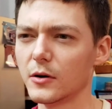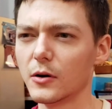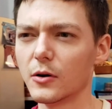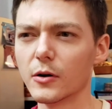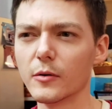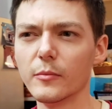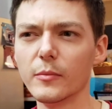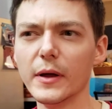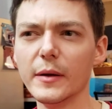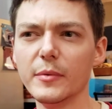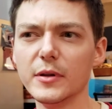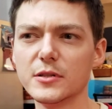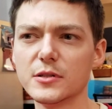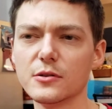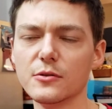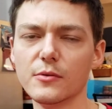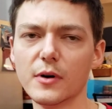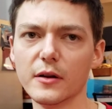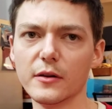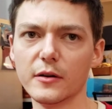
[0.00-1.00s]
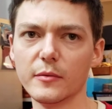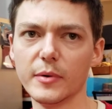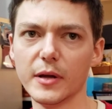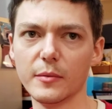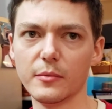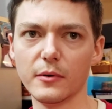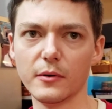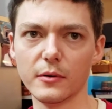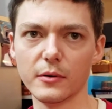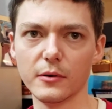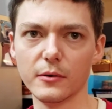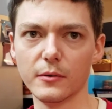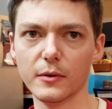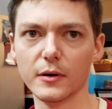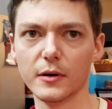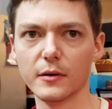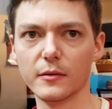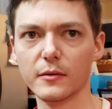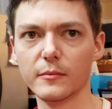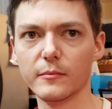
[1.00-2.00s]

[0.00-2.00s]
or maybe two other people who were